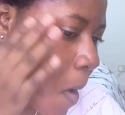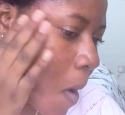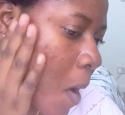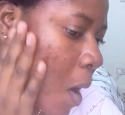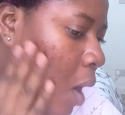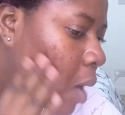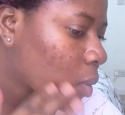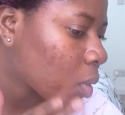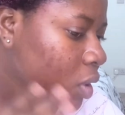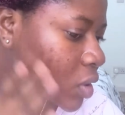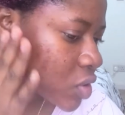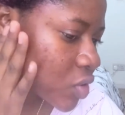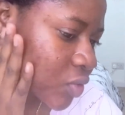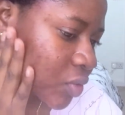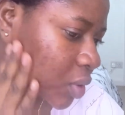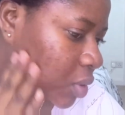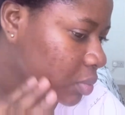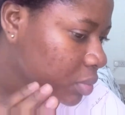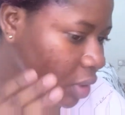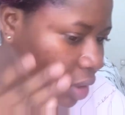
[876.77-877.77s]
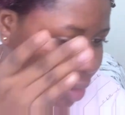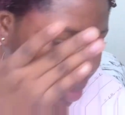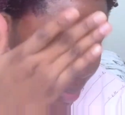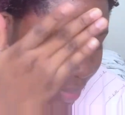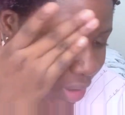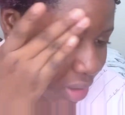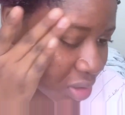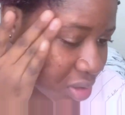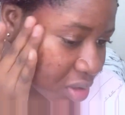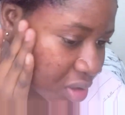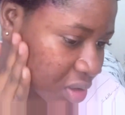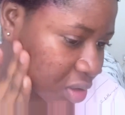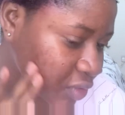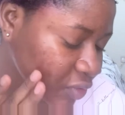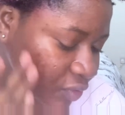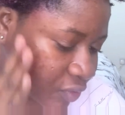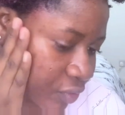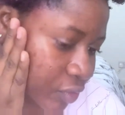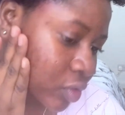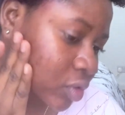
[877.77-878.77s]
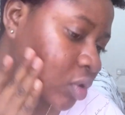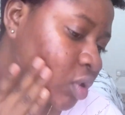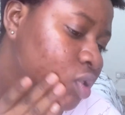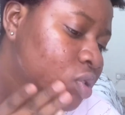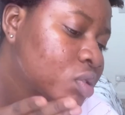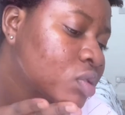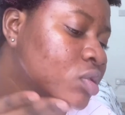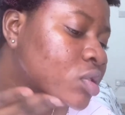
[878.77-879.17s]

I'm going to rub down my skin first.